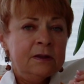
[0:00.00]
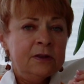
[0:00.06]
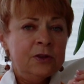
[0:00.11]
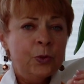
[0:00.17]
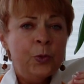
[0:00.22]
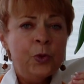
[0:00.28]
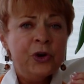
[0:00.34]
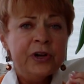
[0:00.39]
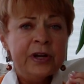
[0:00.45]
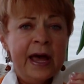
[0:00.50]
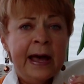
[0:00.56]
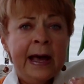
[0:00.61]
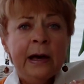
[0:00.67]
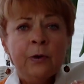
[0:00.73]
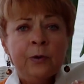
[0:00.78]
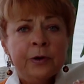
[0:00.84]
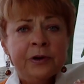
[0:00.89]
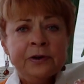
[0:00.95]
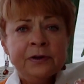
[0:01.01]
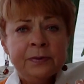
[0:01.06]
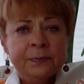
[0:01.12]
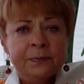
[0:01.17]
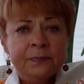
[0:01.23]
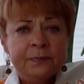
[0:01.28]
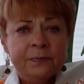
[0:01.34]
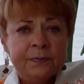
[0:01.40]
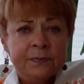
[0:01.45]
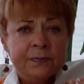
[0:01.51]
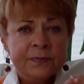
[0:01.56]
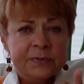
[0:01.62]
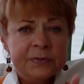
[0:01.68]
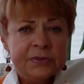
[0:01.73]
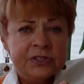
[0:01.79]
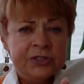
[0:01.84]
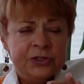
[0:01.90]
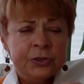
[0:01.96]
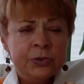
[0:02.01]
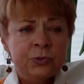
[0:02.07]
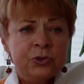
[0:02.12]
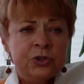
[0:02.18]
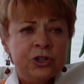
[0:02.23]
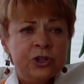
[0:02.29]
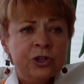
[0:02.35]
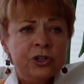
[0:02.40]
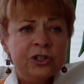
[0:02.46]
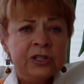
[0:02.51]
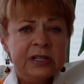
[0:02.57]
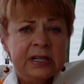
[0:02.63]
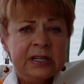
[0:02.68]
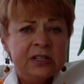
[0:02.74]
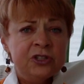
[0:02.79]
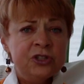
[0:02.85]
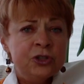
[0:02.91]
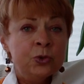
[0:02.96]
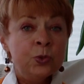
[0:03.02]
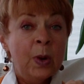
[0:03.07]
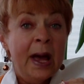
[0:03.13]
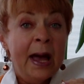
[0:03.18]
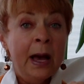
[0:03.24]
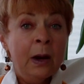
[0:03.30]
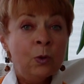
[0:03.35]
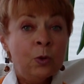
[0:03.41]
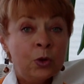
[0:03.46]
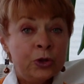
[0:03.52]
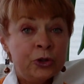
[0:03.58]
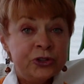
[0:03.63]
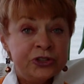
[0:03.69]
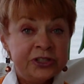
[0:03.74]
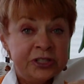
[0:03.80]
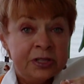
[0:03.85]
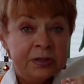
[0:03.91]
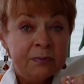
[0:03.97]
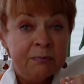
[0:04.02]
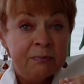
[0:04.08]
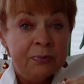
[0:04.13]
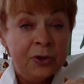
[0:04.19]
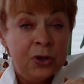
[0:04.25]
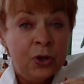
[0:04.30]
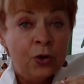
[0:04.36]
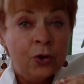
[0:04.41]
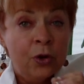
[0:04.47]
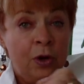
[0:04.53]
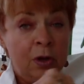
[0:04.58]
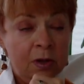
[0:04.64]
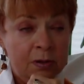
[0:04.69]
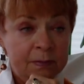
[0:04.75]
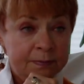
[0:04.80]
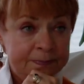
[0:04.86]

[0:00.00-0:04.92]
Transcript: The word hour soon turned into hours, plural.